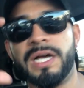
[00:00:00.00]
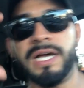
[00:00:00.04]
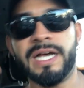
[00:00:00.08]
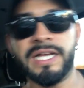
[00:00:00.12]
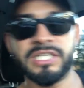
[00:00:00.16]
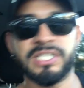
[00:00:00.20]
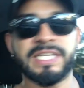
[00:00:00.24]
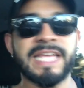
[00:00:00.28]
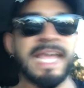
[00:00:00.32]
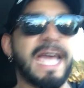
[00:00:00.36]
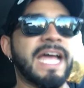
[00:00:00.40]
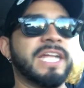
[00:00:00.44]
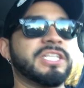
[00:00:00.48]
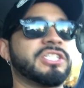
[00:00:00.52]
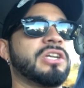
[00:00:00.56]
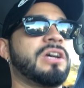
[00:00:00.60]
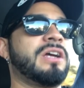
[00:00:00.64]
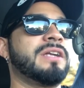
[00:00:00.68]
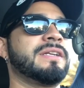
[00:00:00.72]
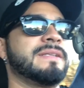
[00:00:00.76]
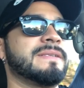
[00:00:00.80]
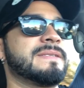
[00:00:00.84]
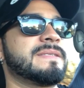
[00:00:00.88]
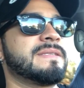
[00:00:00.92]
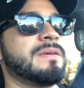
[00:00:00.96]
attach
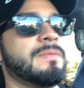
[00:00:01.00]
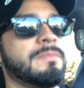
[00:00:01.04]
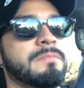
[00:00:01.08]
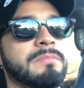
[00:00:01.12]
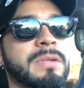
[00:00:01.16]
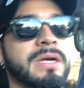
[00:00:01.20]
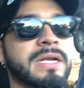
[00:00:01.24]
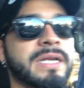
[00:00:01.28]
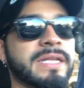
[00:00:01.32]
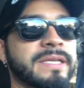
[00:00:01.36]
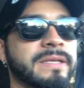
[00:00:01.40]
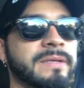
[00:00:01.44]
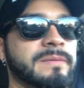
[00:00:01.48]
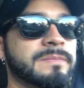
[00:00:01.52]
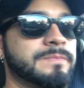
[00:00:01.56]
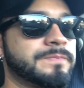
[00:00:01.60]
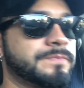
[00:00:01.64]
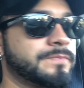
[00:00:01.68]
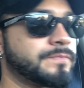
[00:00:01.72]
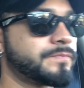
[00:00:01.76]
onto somebody.